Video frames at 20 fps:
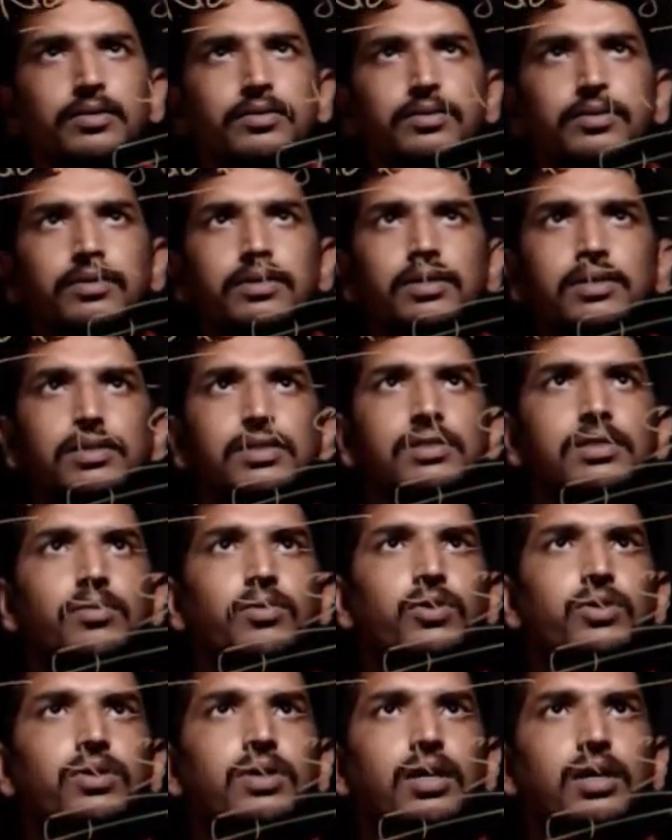This is about
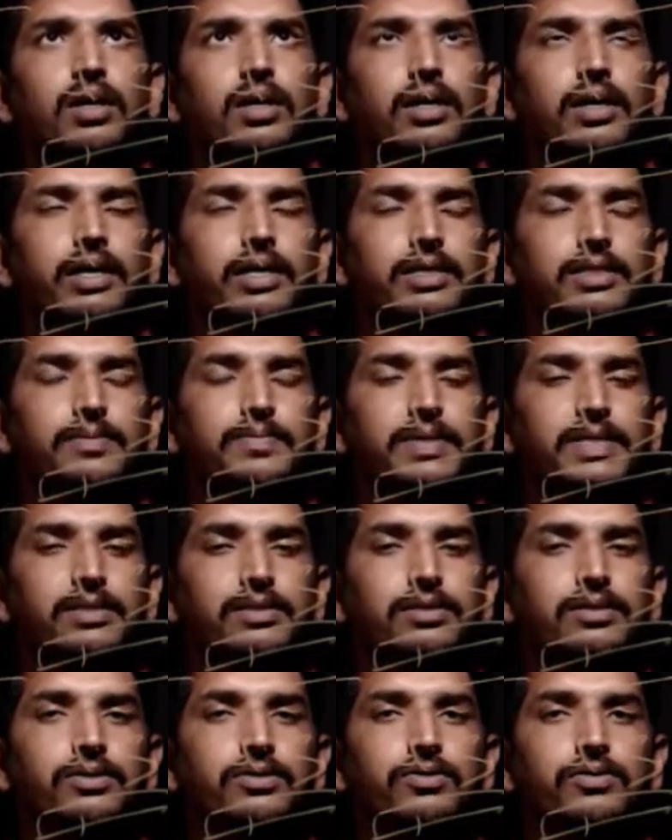the hospice.
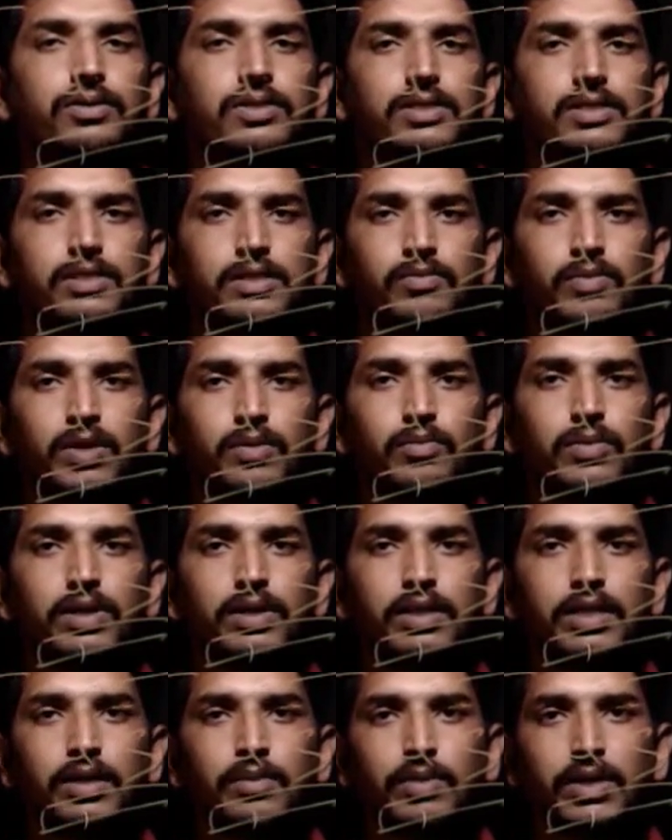You just remember
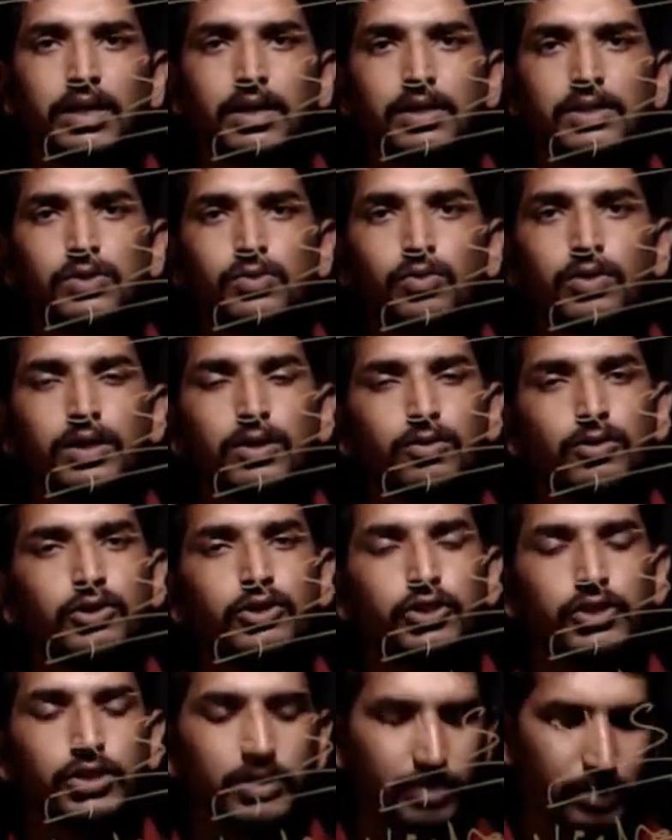they may ask one
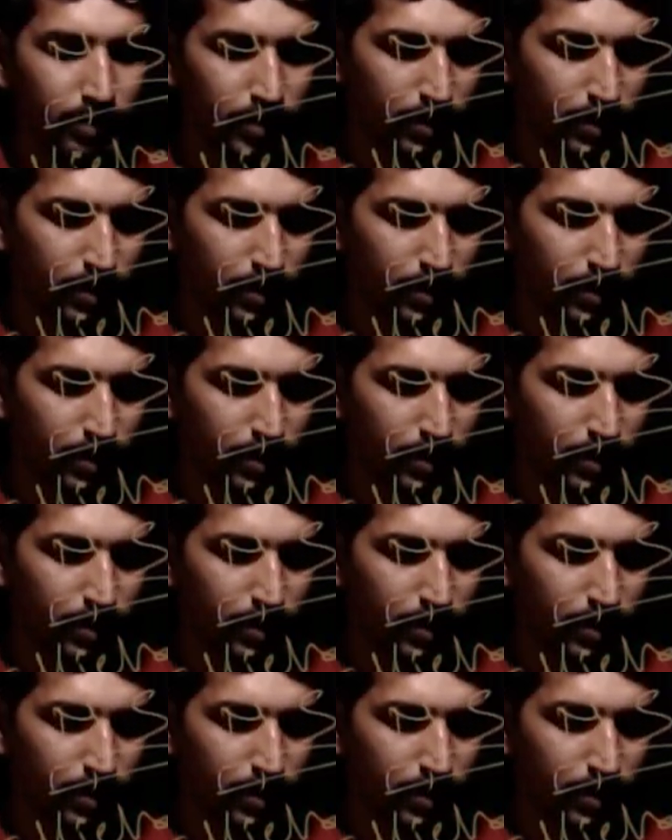question.